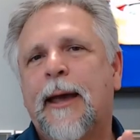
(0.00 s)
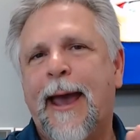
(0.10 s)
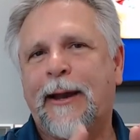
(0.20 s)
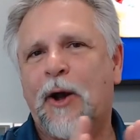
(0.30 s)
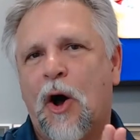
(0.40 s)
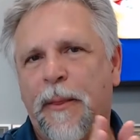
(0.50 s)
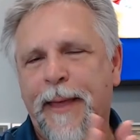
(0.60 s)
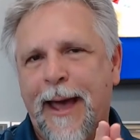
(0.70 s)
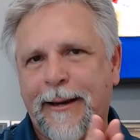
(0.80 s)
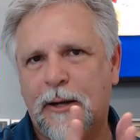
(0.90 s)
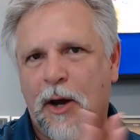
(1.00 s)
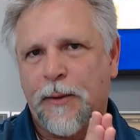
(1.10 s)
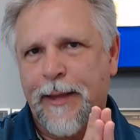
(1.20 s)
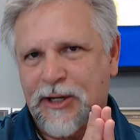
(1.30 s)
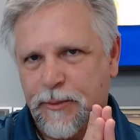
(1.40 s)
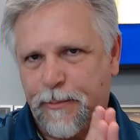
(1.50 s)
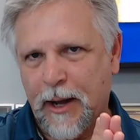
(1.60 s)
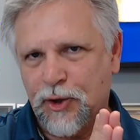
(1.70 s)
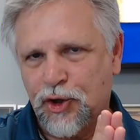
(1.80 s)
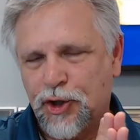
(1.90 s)
and on that, on that
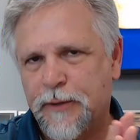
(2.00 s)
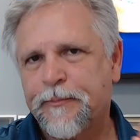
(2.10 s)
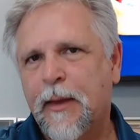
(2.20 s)
sponge.